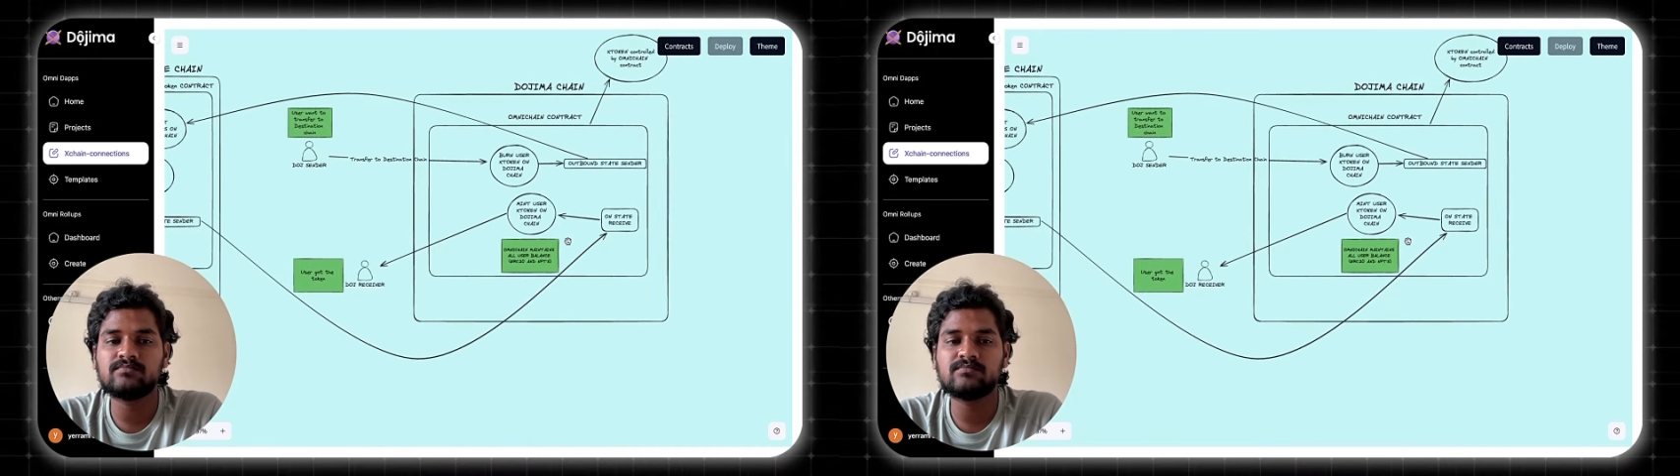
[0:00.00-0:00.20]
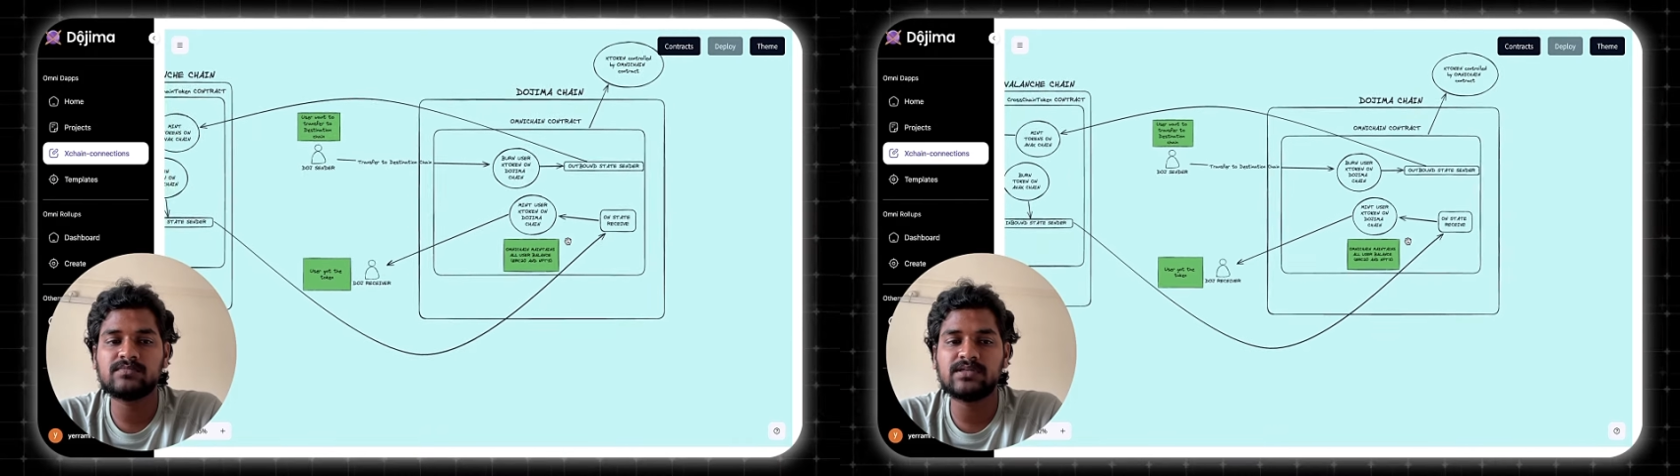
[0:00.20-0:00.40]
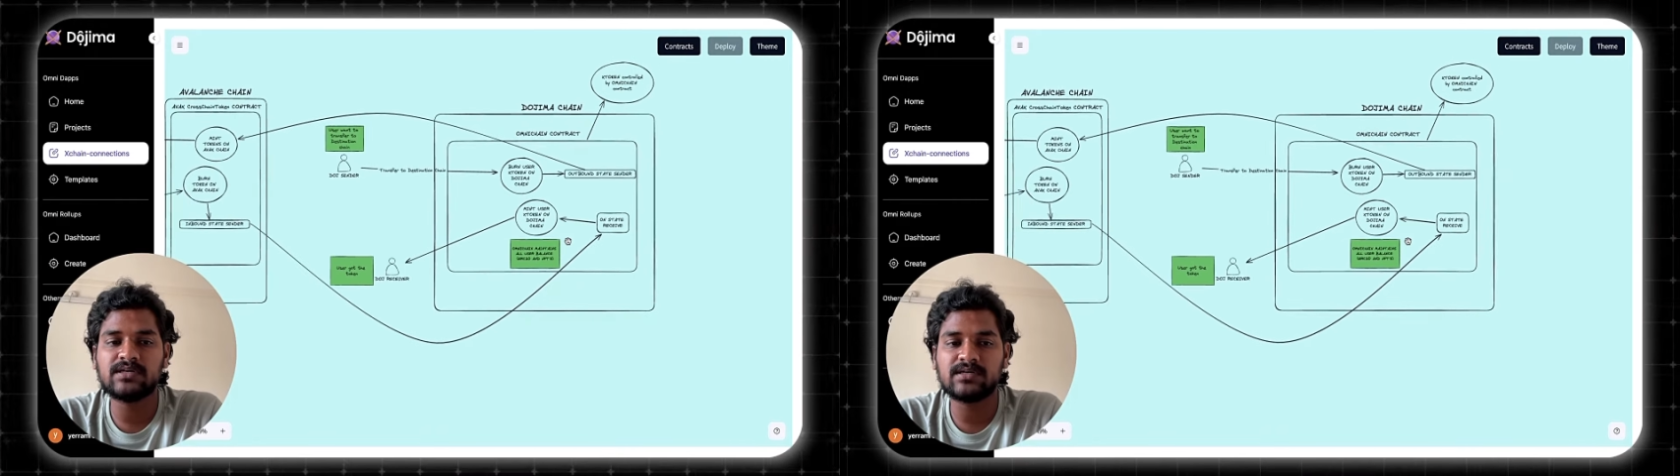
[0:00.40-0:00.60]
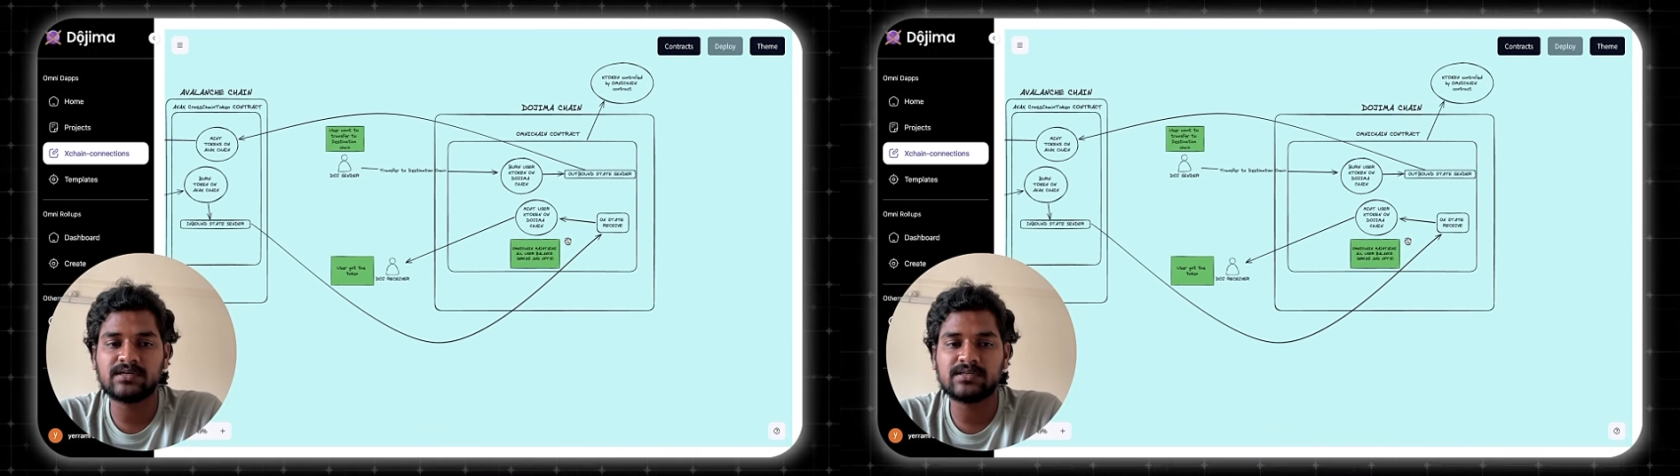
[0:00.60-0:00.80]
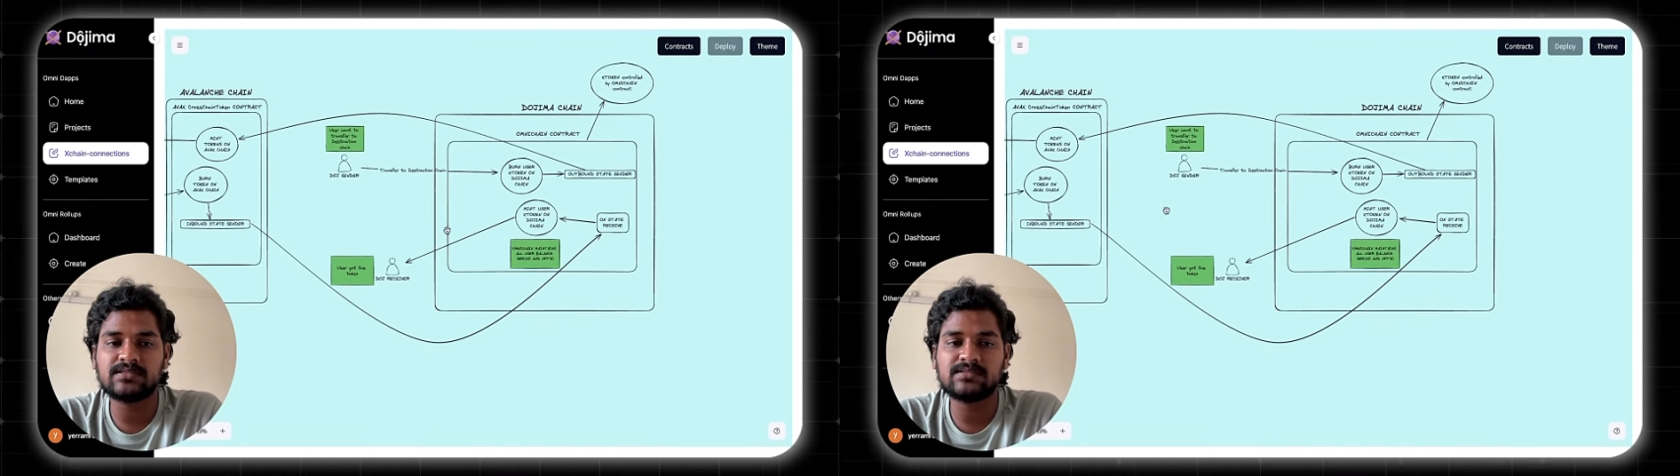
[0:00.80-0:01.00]

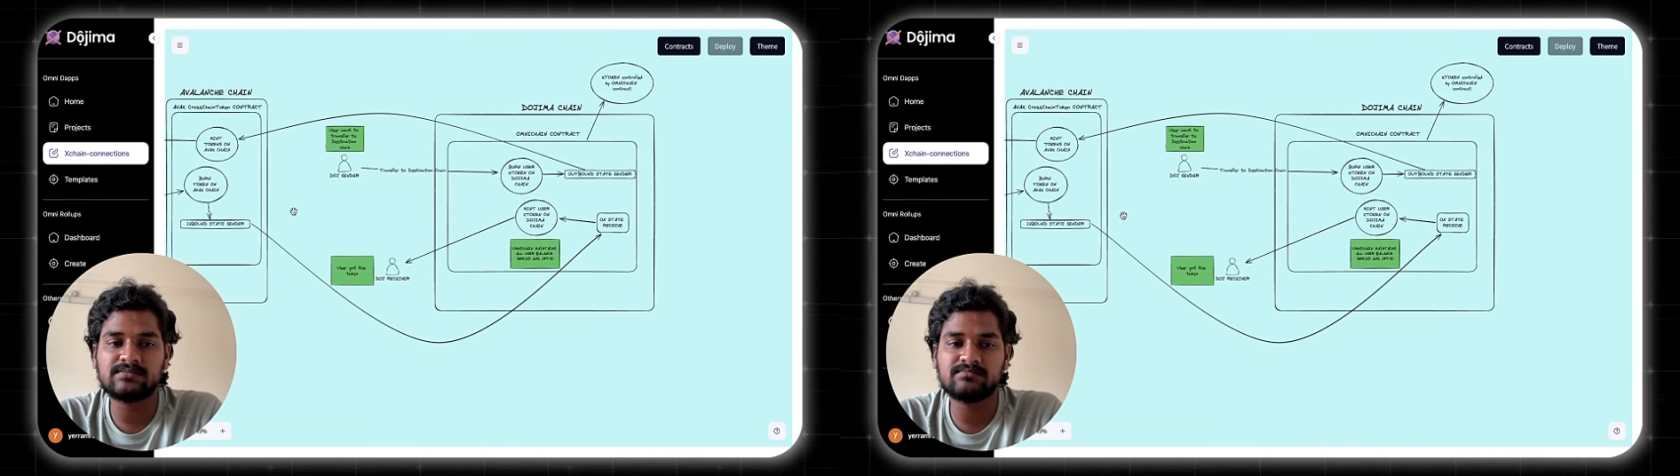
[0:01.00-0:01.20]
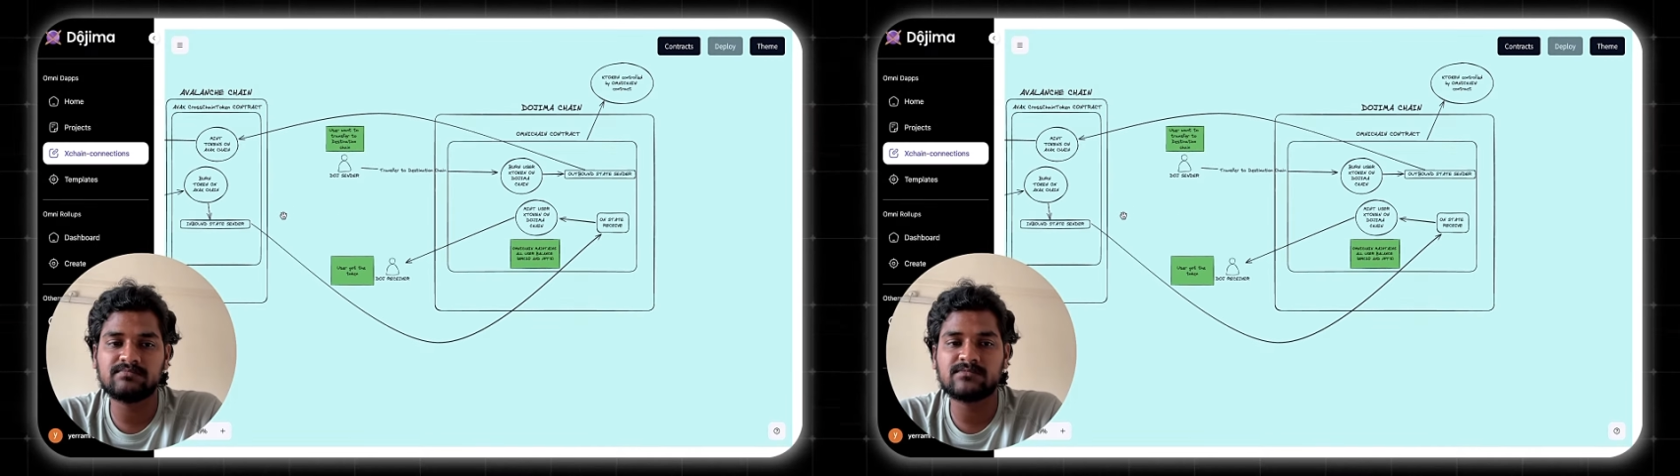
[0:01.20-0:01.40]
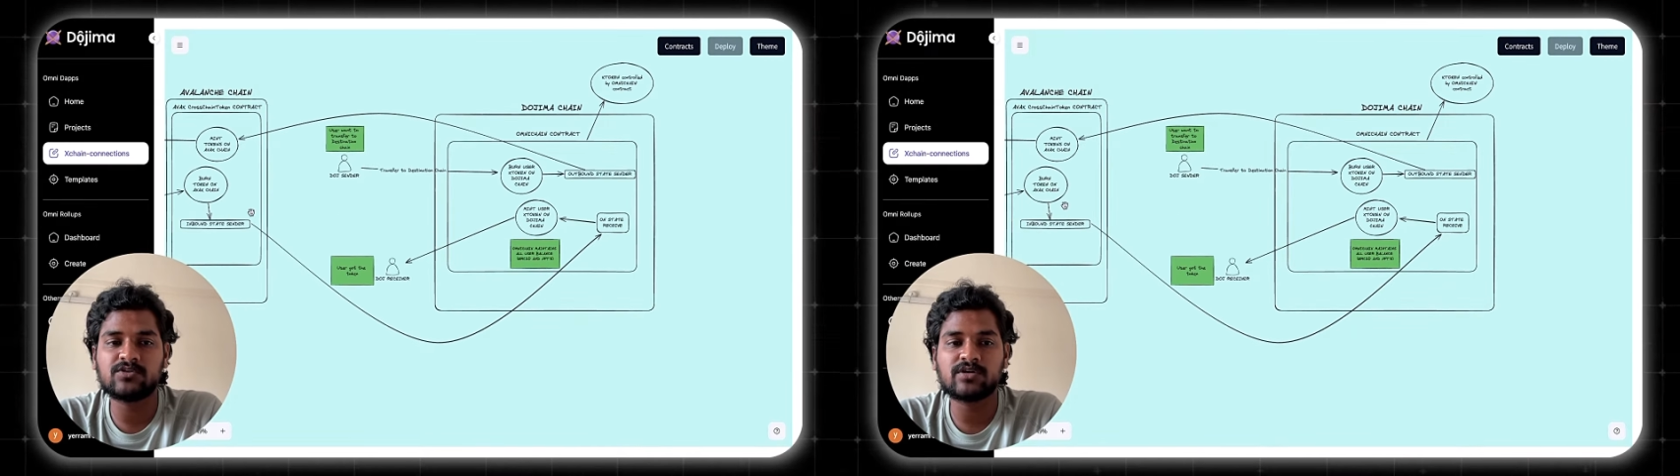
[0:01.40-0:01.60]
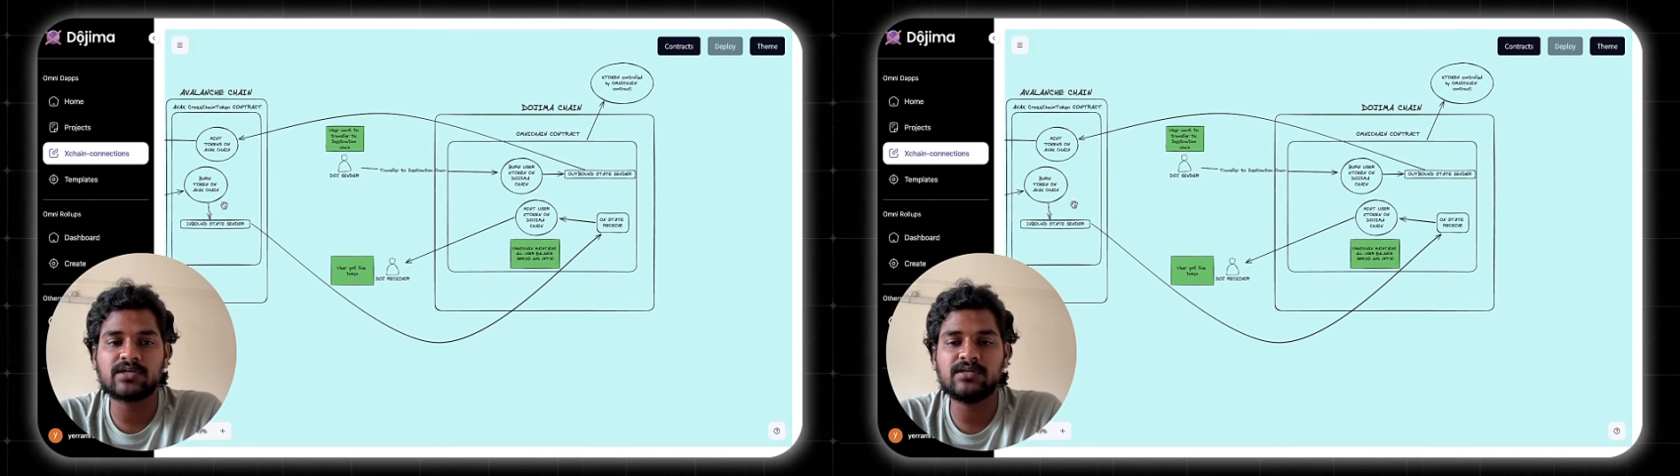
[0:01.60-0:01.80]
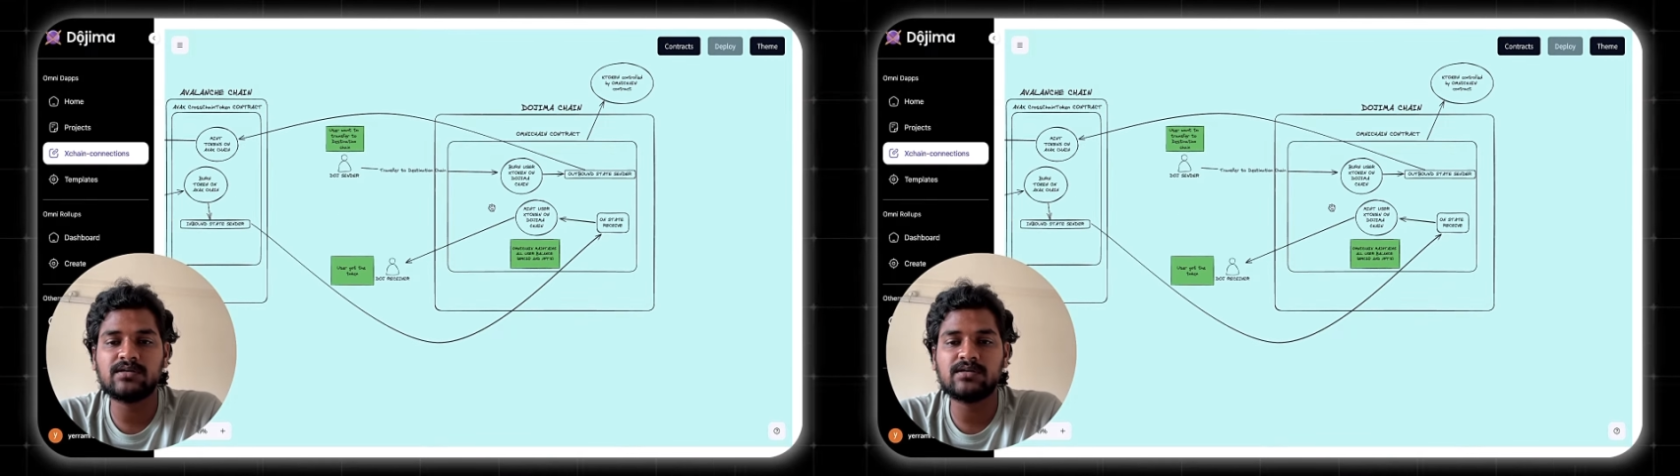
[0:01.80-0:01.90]
the token